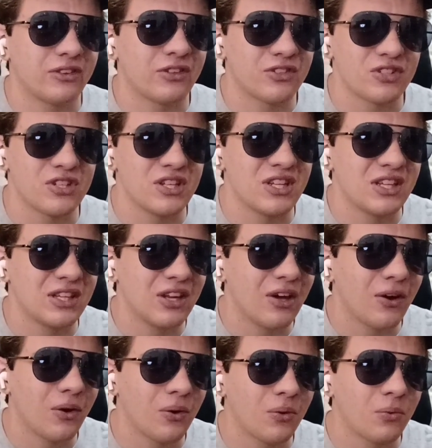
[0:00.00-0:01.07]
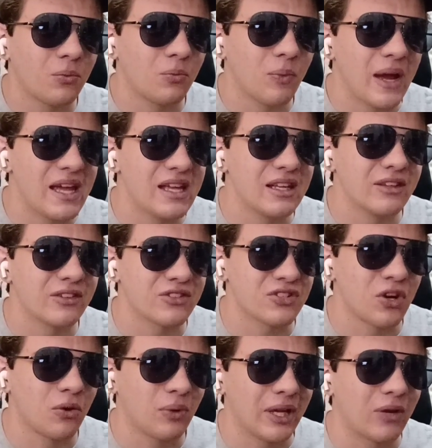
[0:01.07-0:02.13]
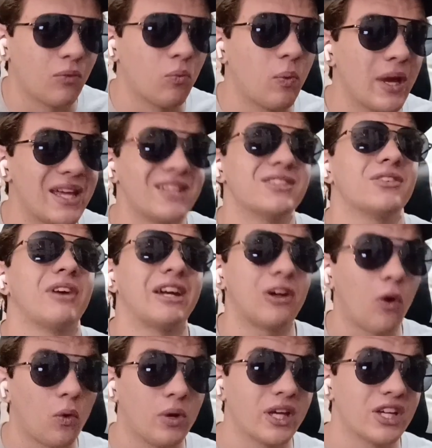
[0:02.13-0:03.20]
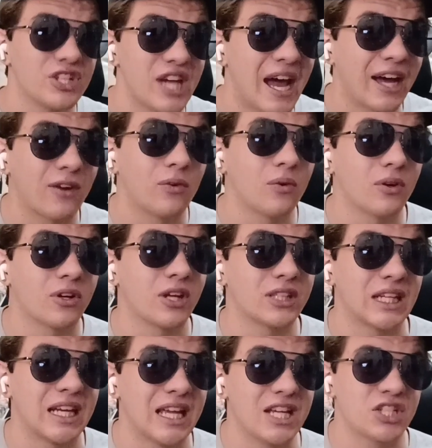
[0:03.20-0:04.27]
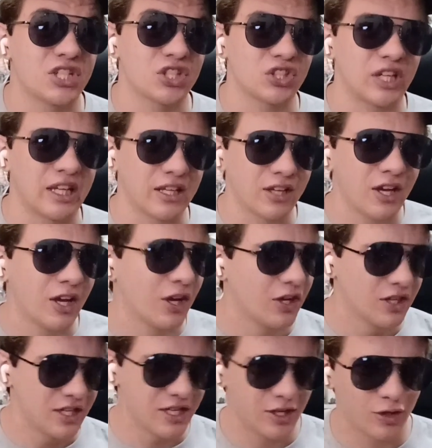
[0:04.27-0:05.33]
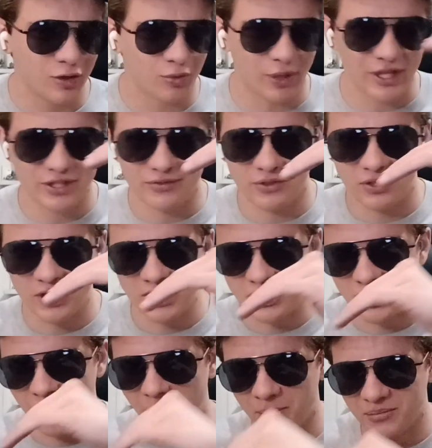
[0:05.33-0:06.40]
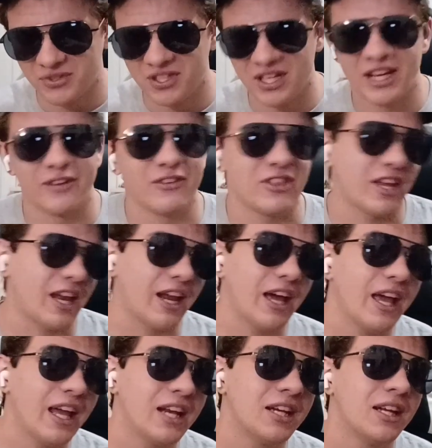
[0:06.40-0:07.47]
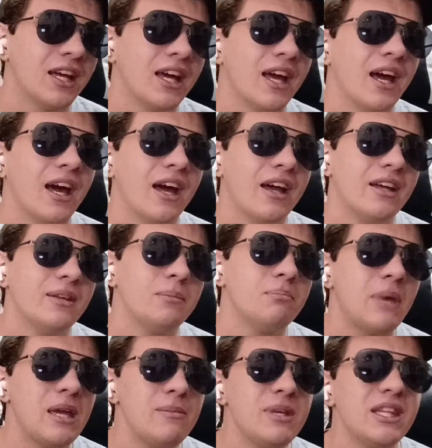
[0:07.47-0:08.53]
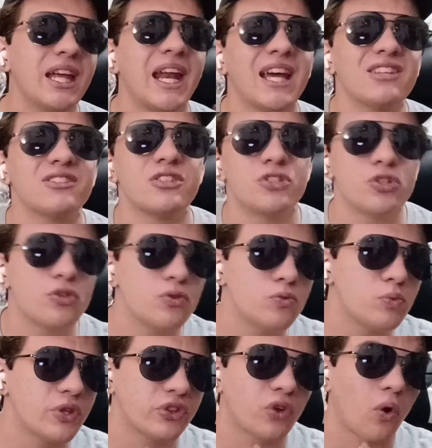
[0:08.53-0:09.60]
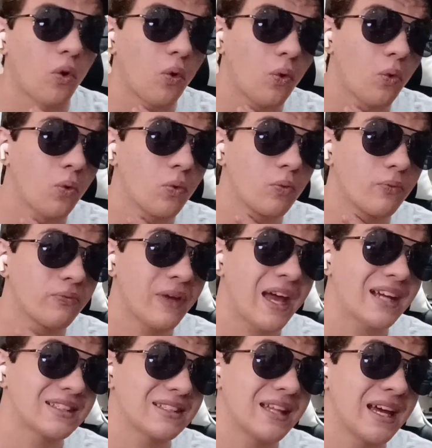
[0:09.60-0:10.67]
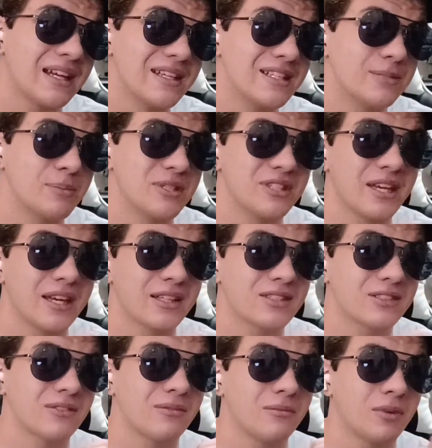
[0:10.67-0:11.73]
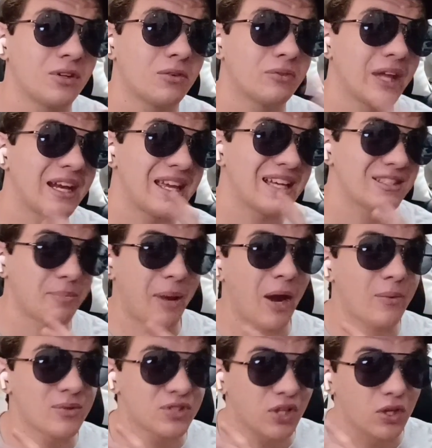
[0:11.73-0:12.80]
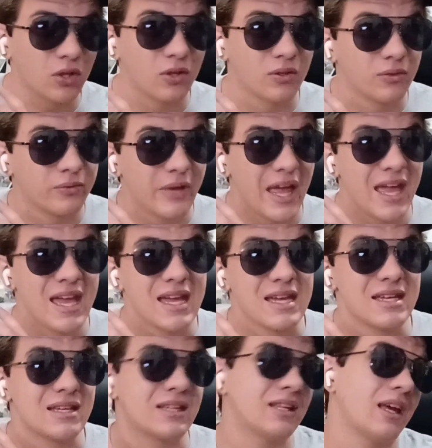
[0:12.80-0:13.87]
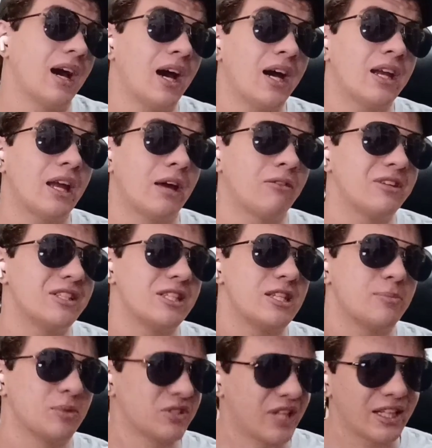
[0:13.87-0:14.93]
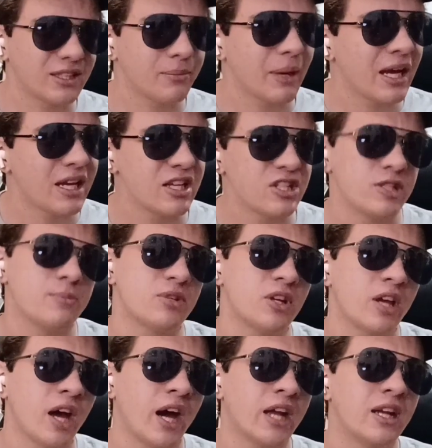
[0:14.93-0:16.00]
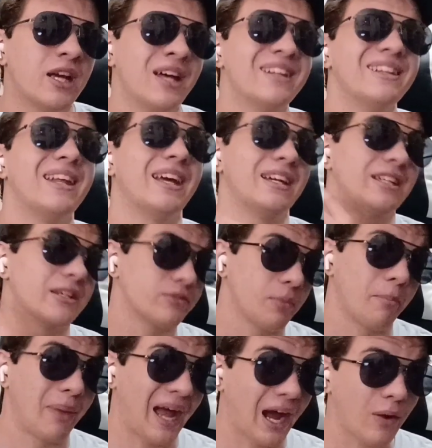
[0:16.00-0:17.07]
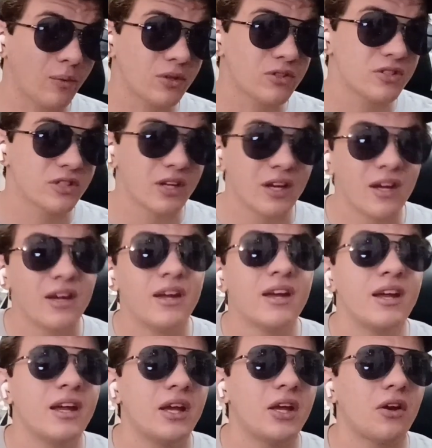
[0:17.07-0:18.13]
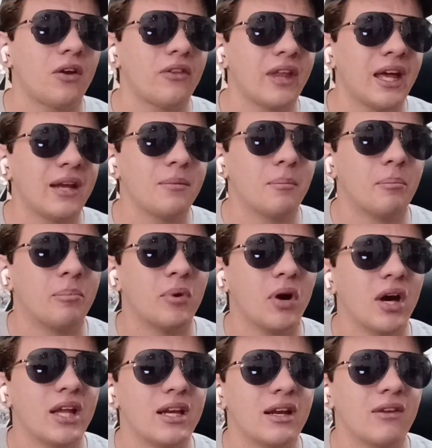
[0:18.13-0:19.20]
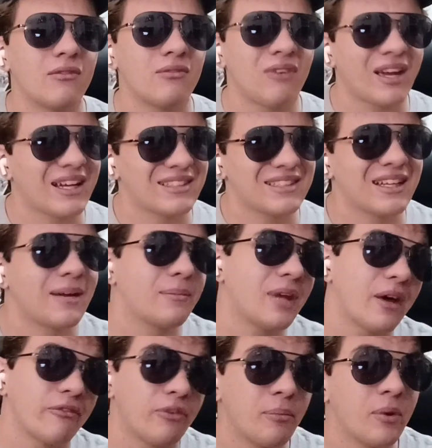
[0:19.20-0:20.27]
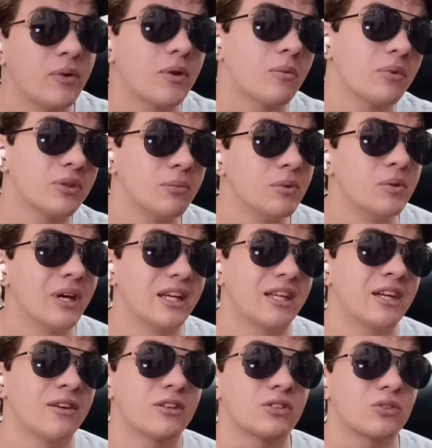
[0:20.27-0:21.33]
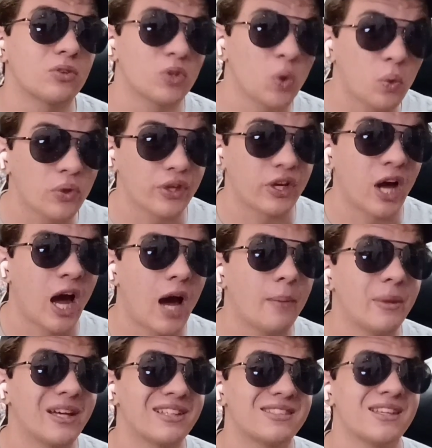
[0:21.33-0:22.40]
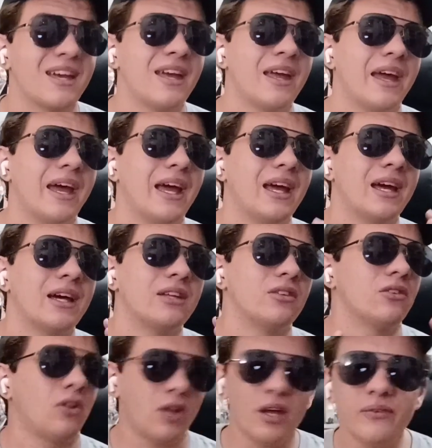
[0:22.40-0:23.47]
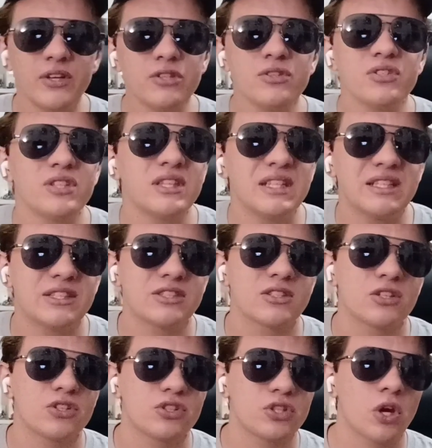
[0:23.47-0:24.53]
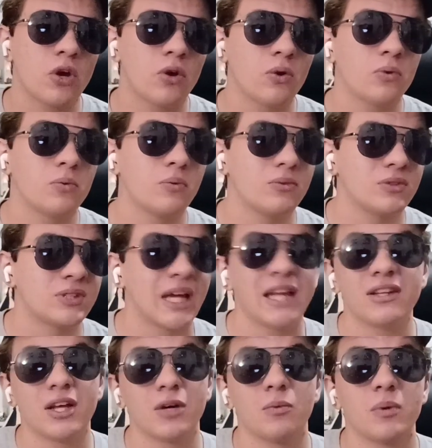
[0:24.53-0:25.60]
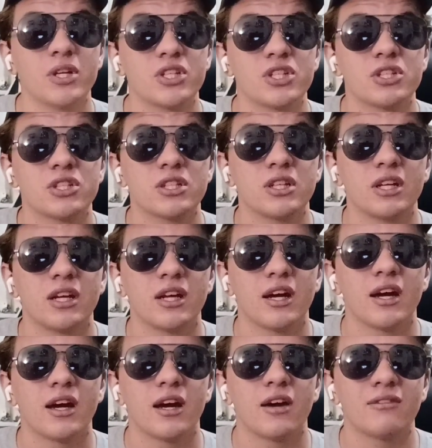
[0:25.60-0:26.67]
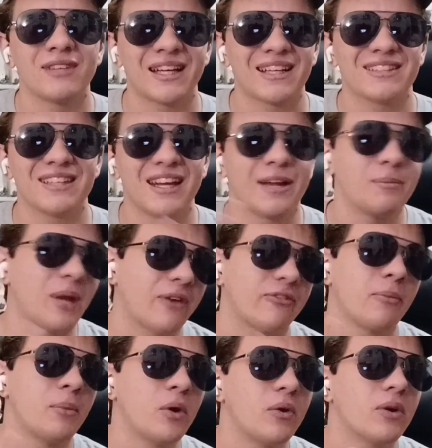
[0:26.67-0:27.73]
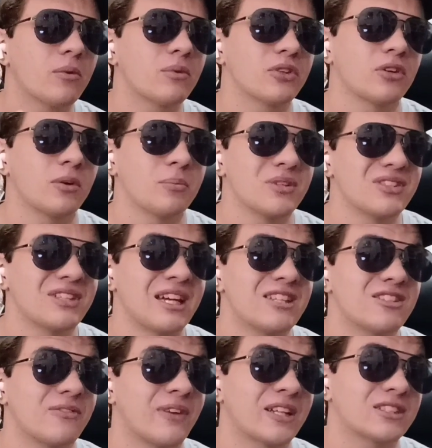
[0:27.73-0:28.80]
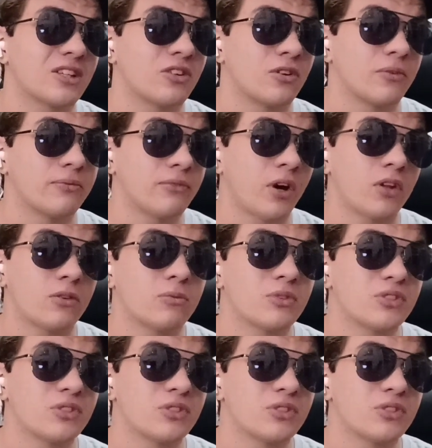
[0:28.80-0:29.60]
there's no weight. There's no like weight to like holding a Jackal or nothing. It's just like he gracefully jumps and everything. And maybe that has to do with the whole fact that he's possessed, well, no, that he has the powers of a god. At least he's protected by an Egyptian god and gives him powers and all that. But like I said, I'm not familiar with the Moon Knight character nor the comics. And the love interest in this show, Layla, which, like I said, I'm not familiar with her besides the fact that her father